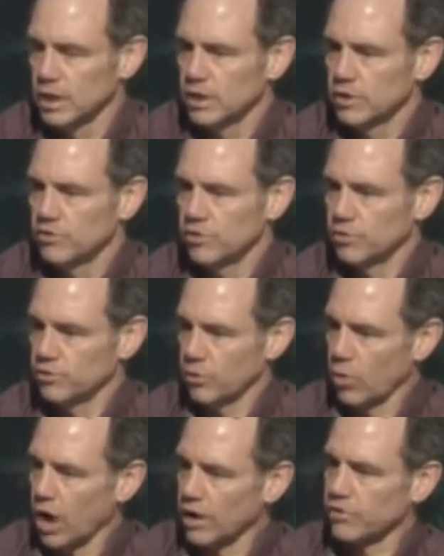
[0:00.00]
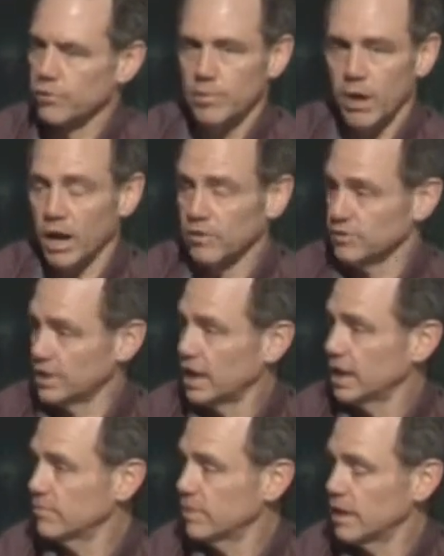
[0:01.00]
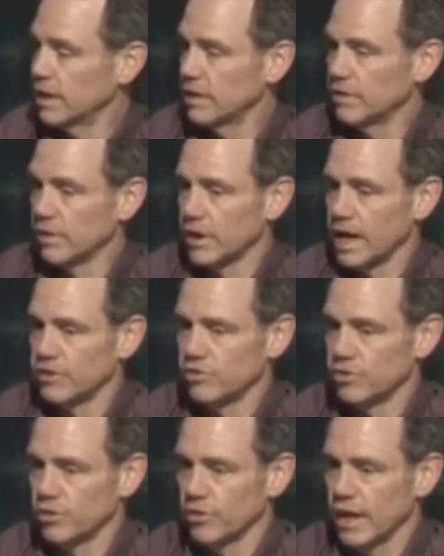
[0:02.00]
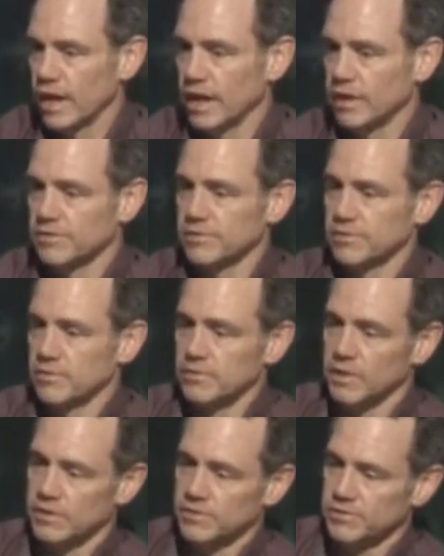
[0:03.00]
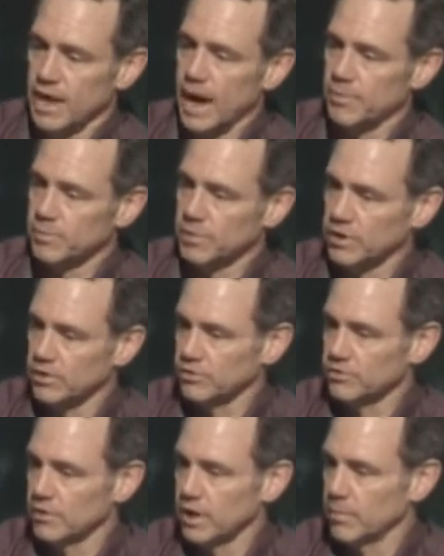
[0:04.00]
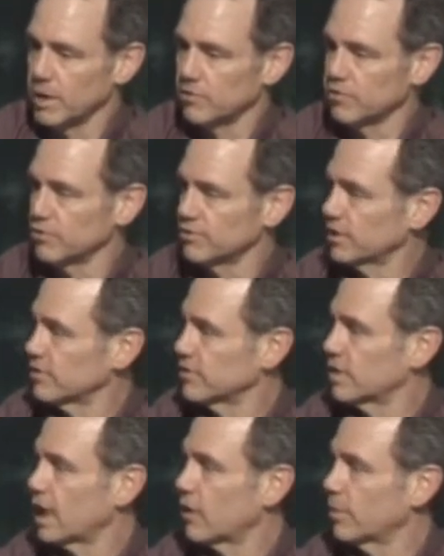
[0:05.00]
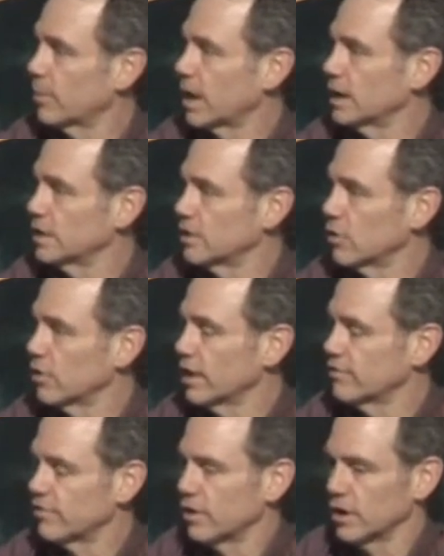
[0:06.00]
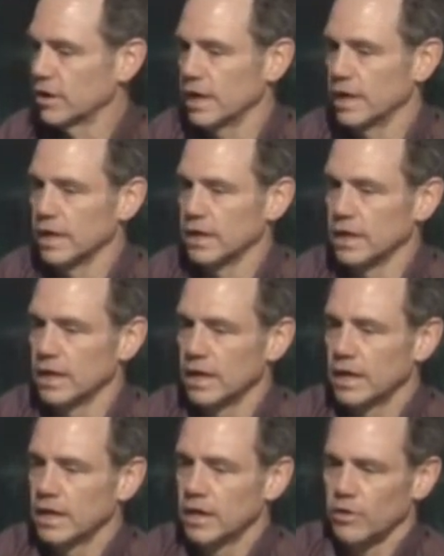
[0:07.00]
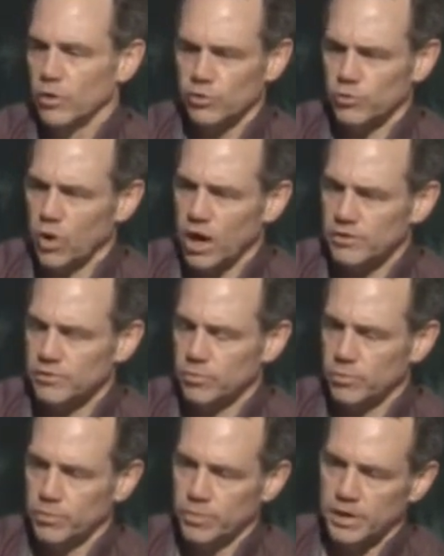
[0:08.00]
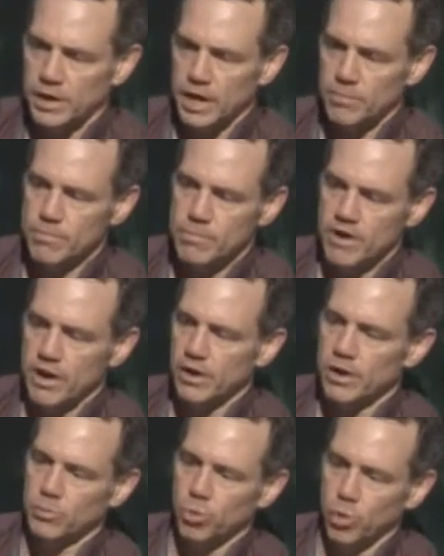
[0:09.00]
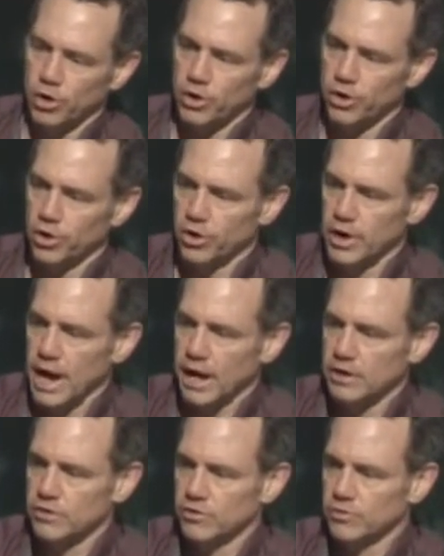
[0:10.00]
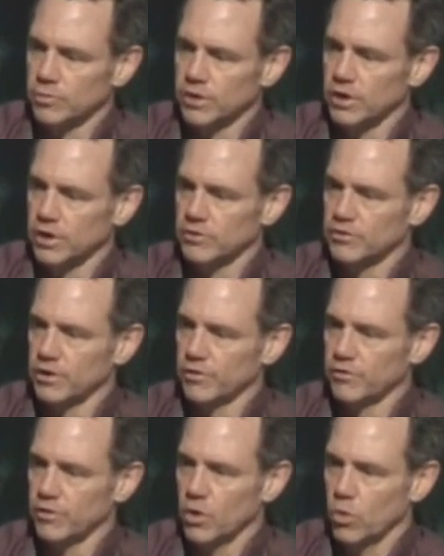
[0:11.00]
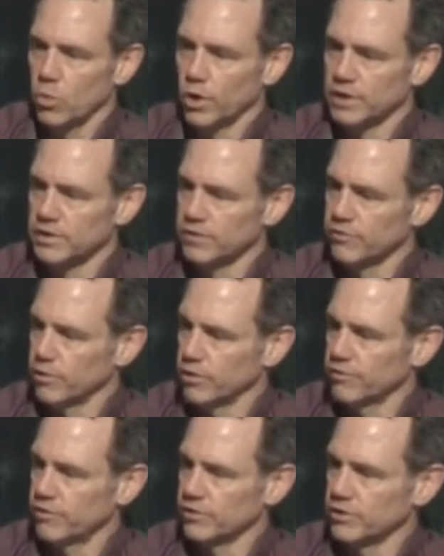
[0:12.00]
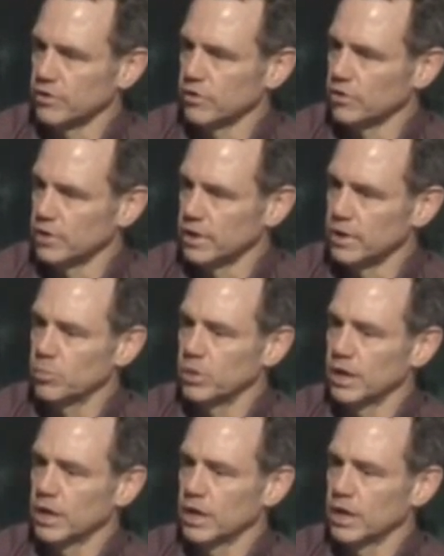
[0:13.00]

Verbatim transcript: she used to walk three miles a day, and in the last year that has has stopped because MS just doesn't allow her body to go that far. And those walks became very important to her, not just because of what it did for her physically, but